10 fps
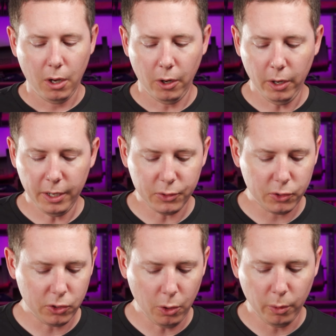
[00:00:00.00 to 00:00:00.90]
All right,
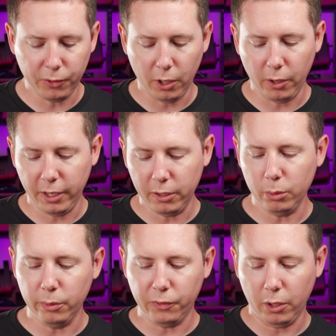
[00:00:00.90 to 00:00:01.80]
so we've got our
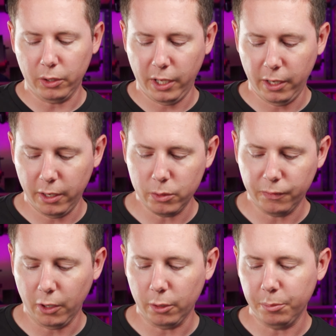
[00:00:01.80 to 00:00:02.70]
handle, we've got our cage,
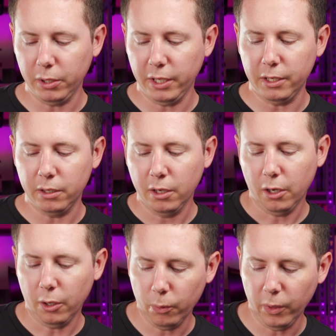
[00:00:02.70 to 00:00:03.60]
we've got our plate,
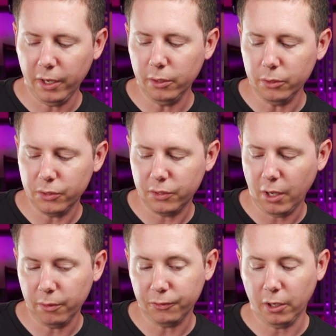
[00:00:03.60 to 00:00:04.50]
our rails,
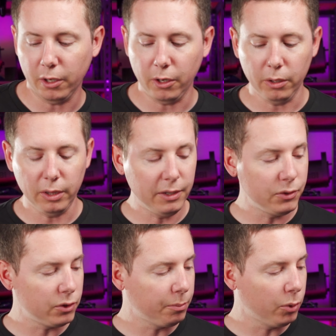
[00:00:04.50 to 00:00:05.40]
now we've got our
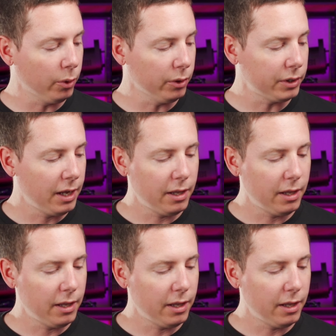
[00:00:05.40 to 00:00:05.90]
lens support.